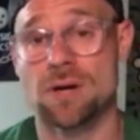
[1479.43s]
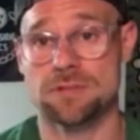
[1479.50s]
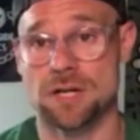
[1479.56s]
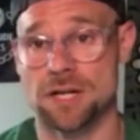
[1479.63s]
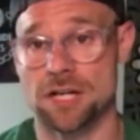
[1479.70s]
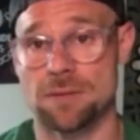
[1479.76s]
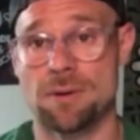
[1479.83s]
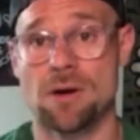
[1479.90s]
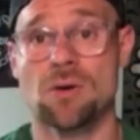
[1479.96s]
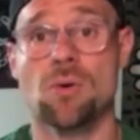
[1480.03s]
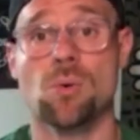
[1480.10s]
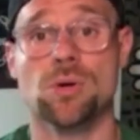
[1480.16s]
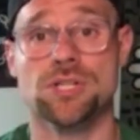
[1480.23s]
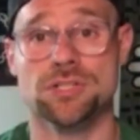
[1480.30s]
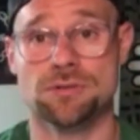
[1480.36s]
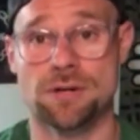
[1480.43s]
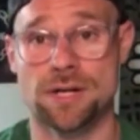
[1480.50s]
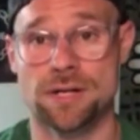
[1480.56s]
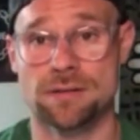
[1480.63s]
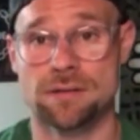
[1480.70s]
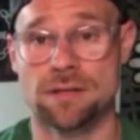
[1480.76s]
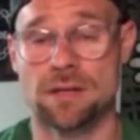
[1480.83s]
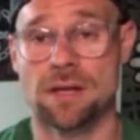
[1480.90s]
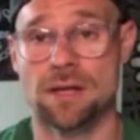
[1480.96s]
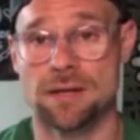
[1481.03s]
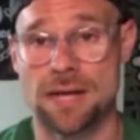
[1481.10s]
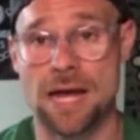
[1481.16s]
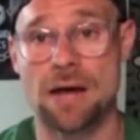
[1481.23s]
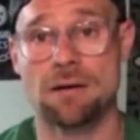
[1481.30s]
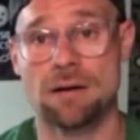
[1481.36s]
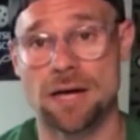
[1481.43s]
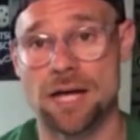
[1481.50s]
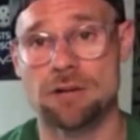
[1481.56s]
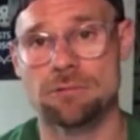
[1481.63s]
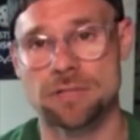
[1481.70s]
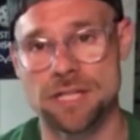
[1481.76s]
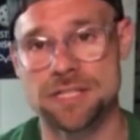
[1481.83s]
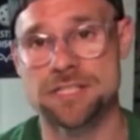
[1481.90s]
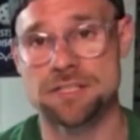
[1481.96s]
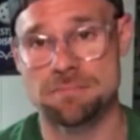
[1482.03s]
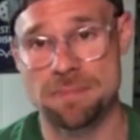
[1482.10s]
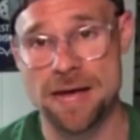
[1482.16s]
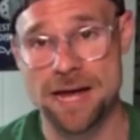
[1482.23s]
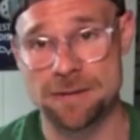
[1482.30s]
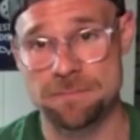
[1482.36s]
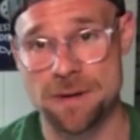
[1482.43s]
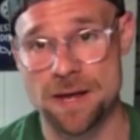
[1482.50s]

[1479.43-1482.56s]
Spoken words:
talking about core strength and how it kind of relates to back